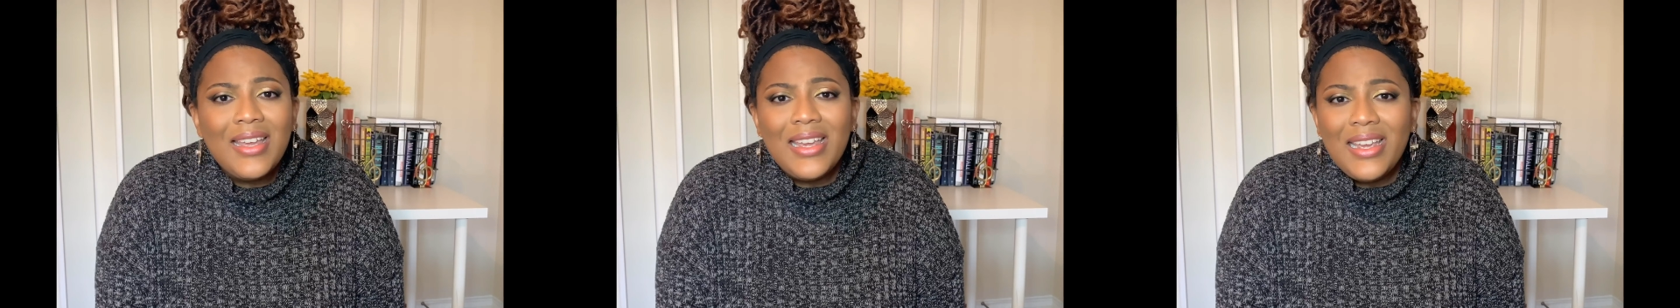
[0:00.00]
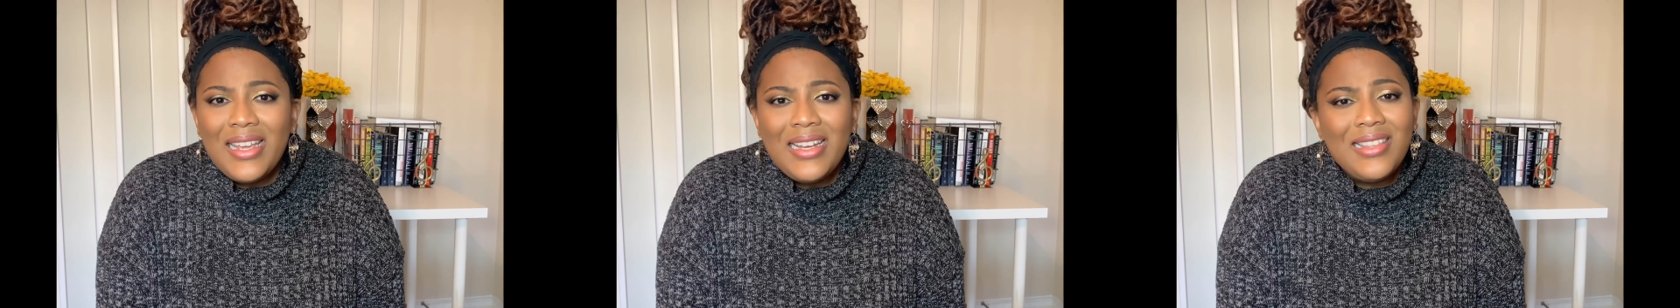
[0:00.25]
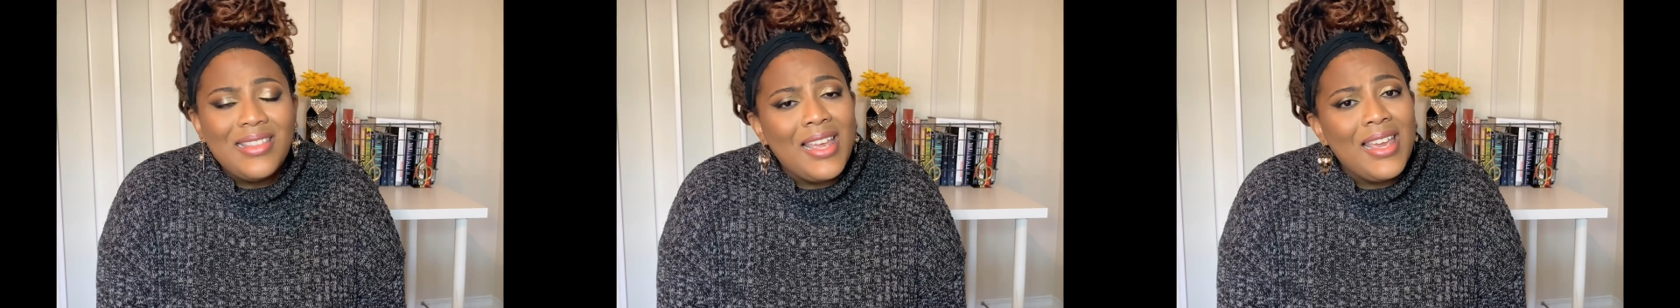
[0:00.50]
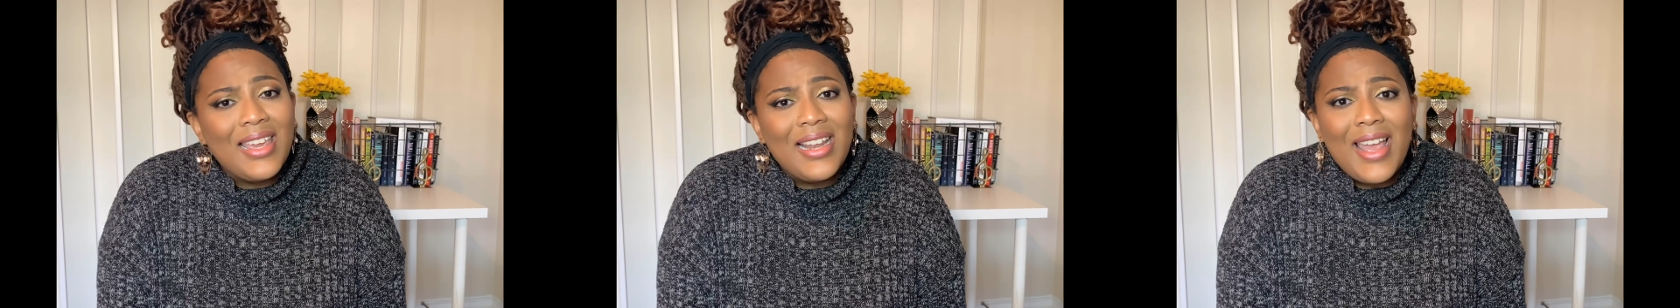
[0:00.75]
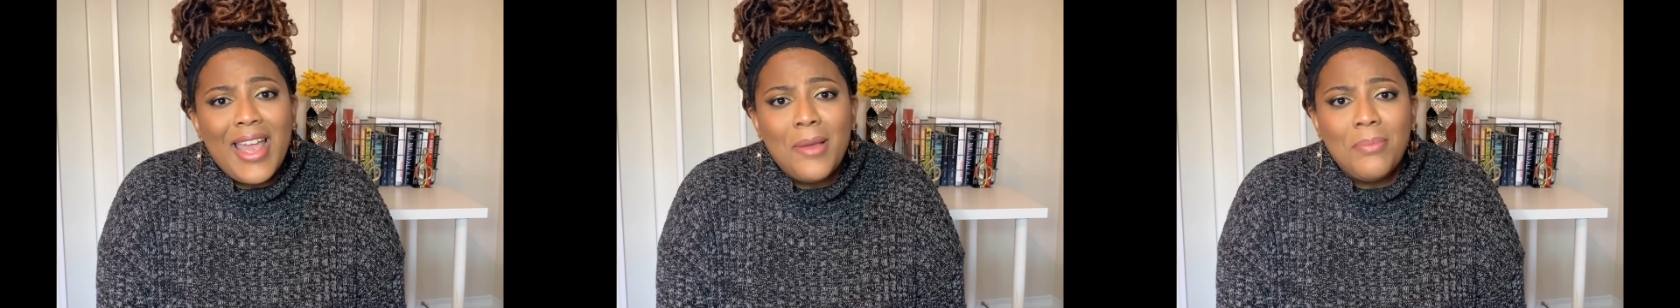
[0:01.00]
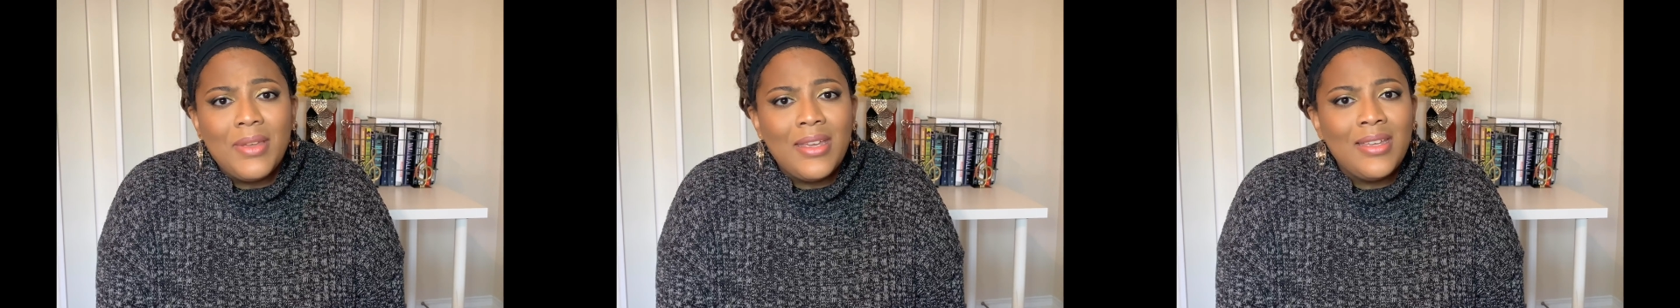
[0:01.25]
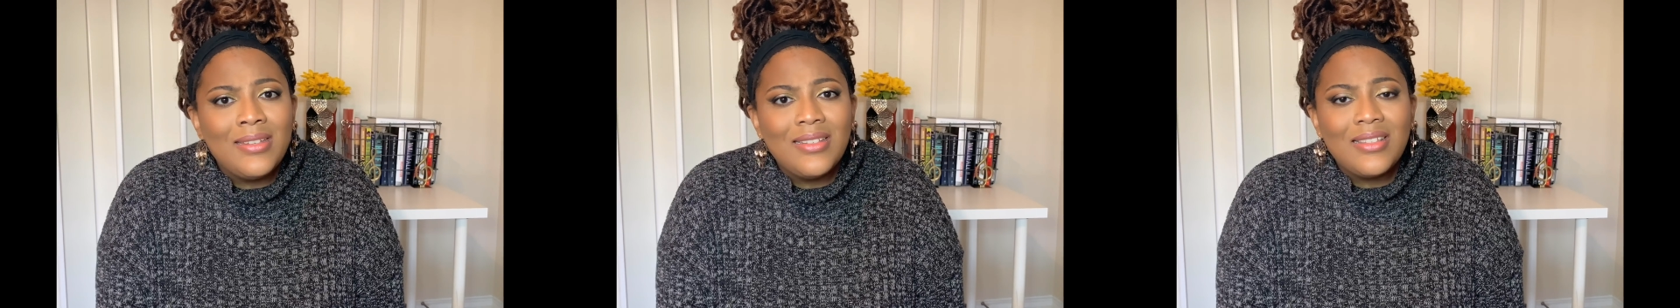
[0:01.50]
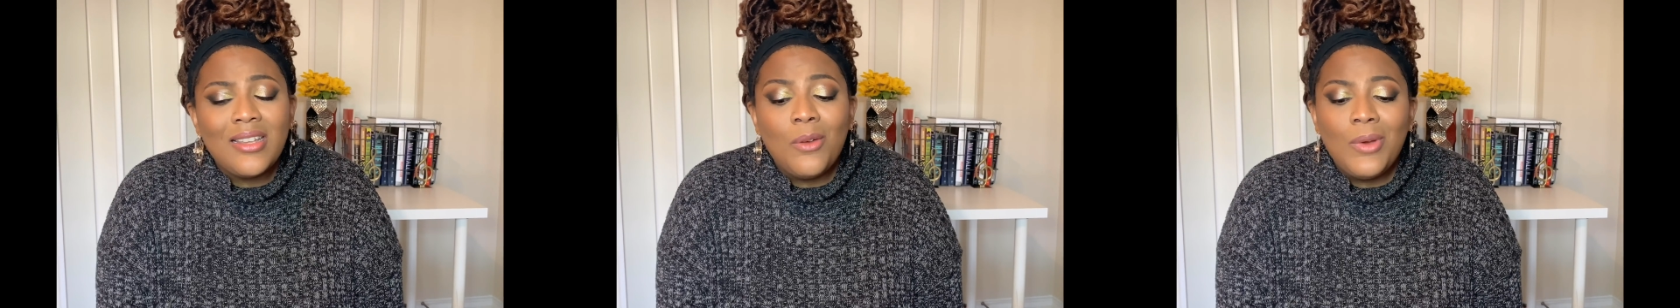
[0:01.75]
Anything can happen.
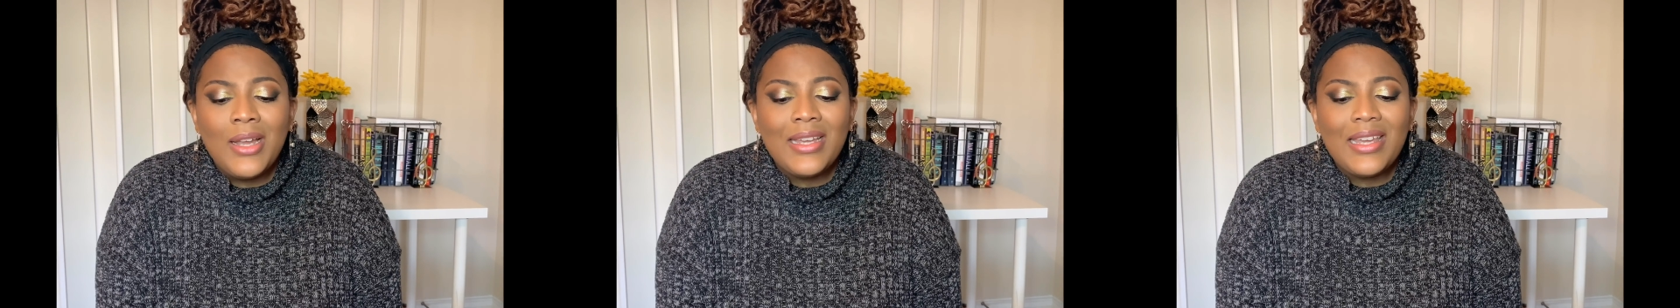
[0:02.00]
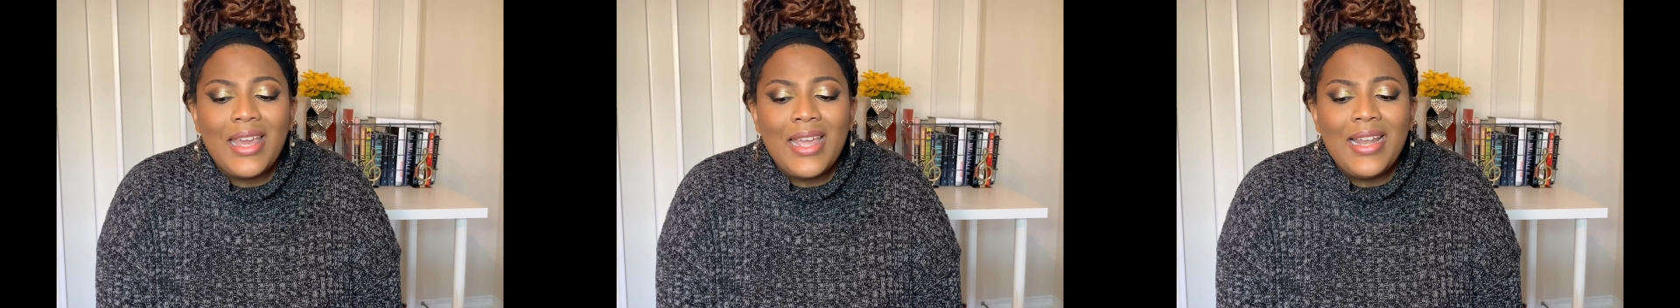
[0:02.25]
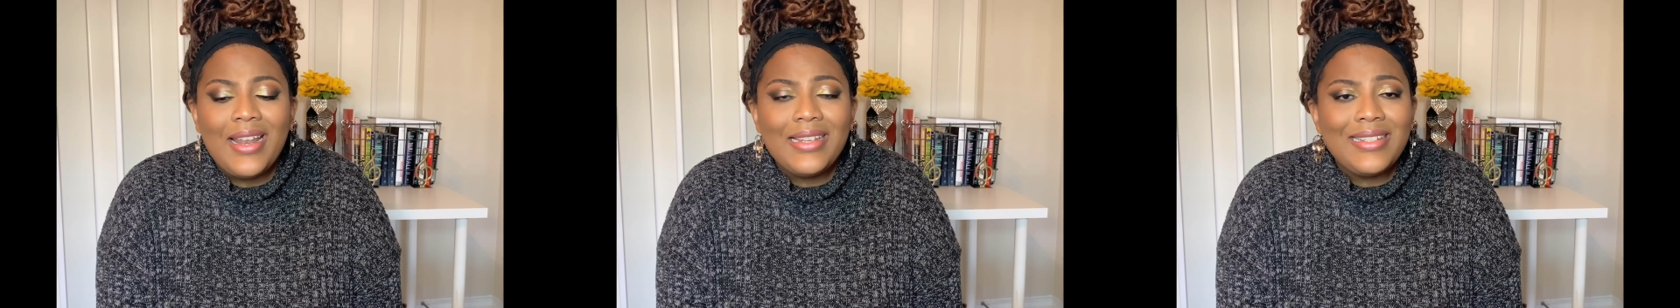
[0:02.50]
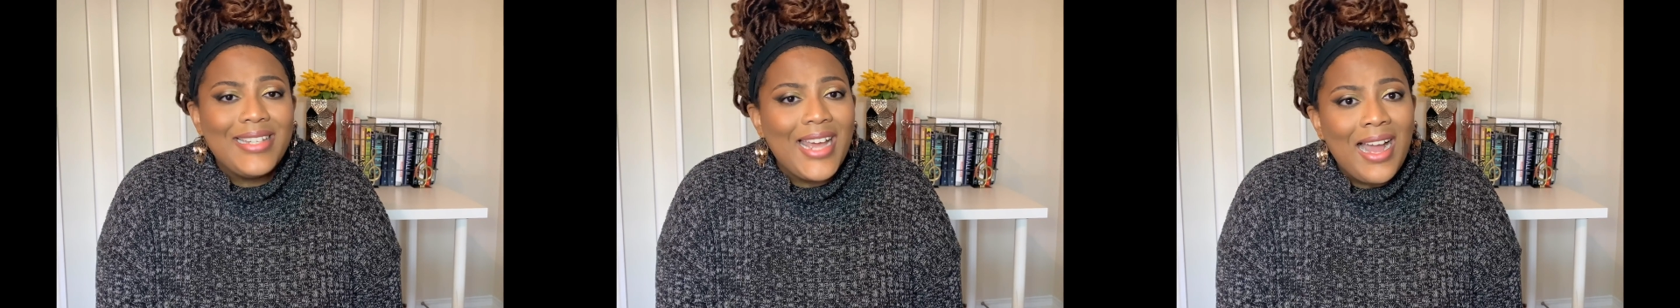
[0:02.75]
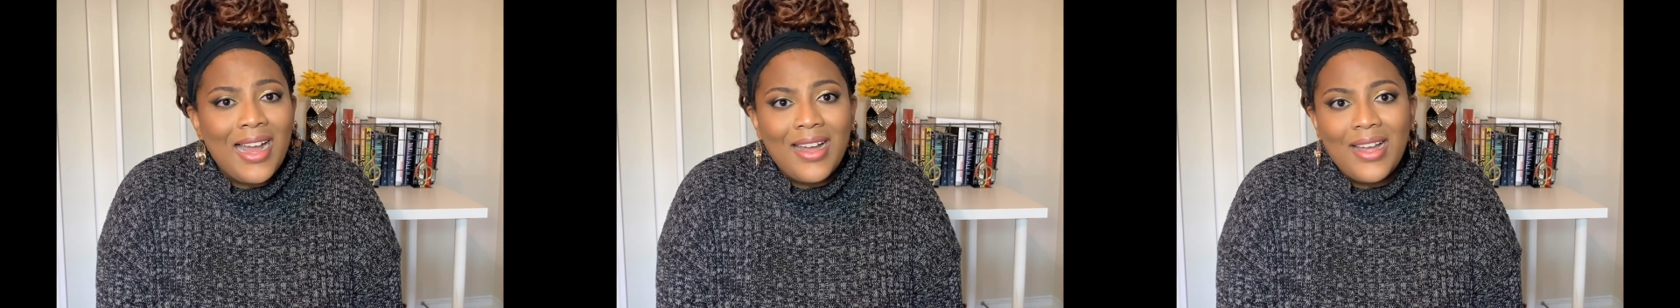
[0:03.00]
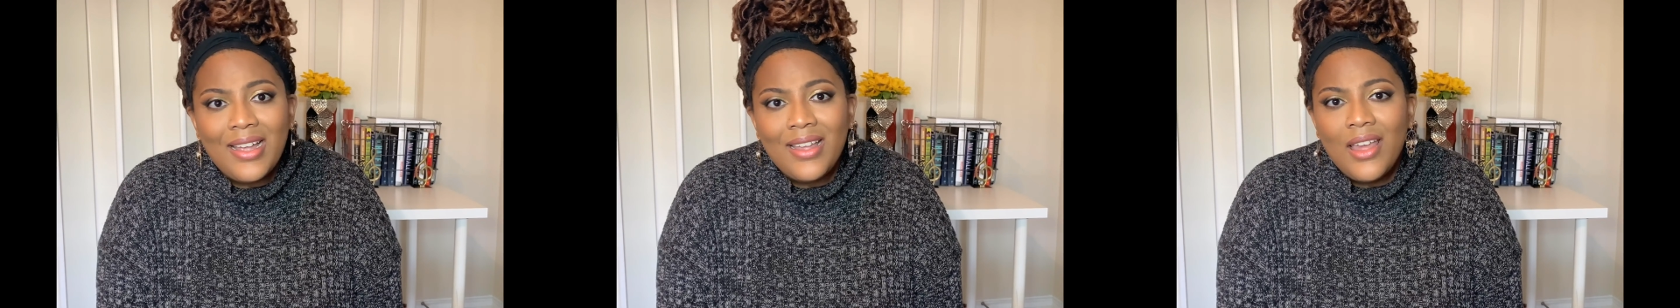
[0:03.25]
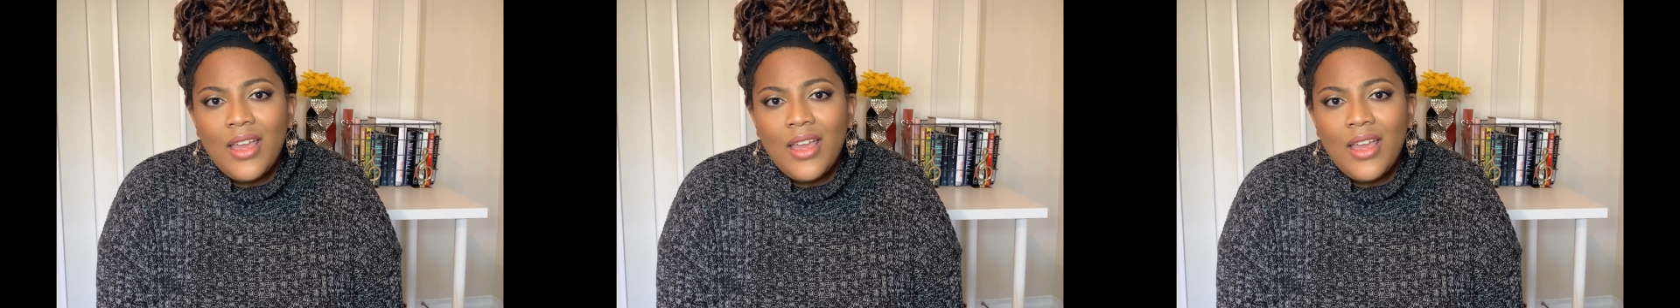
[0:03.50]
Someone can die.